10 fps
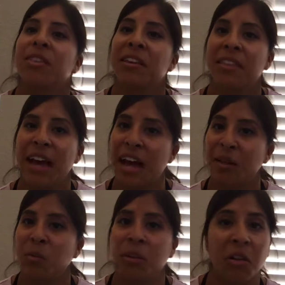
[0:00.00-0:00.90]
that
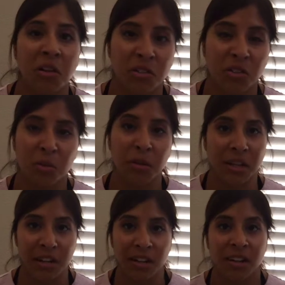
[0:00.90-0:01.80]
will also
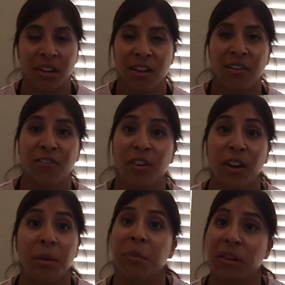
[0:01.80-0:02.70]
be
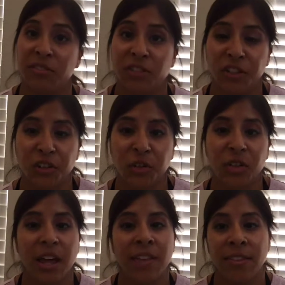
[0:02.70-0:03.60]
very beneficial.
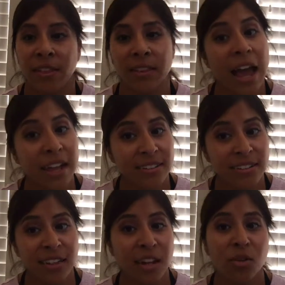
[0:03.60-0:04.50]
And then
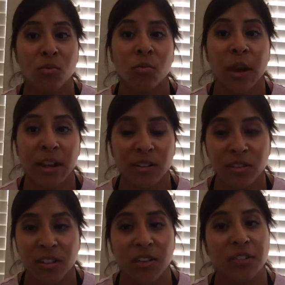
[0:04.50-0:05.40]
lastly, rate
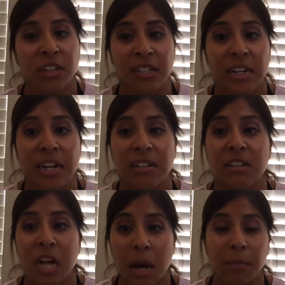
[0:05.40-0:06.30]
yourself on today's
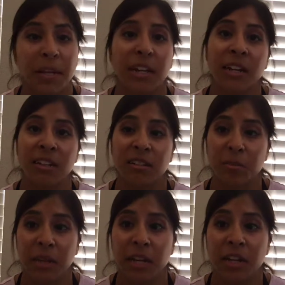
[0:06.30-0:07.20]
topic and
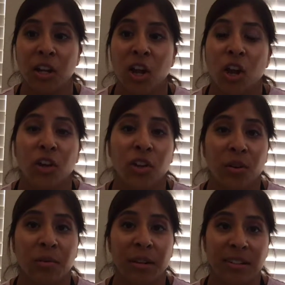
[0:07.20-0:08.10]
explain your
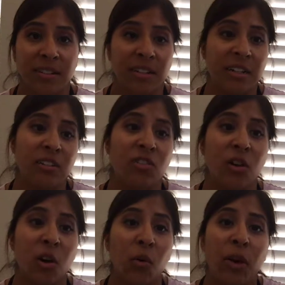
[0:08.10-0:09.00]
reasoning.
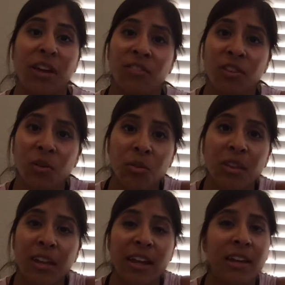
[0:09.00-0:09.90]
So if you
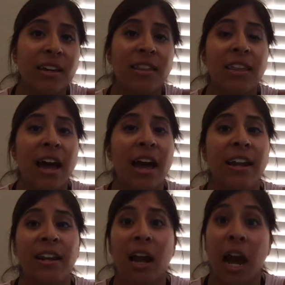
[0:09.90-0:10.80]
think that
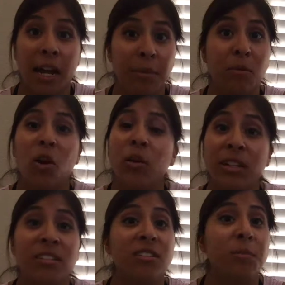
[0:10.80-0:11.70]
I'm going
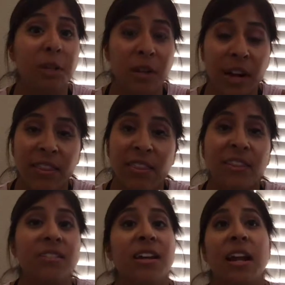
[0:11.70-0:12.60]
to spearhead
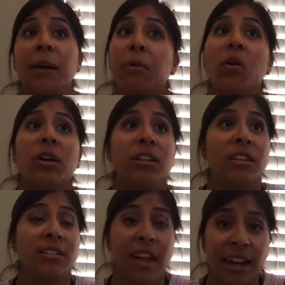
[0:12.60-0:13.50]
this and I'm going to
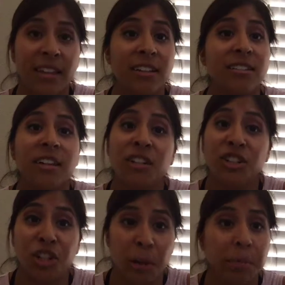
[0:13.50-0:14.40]
take this and
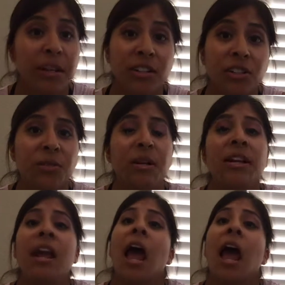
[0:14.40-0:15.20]
jump into it,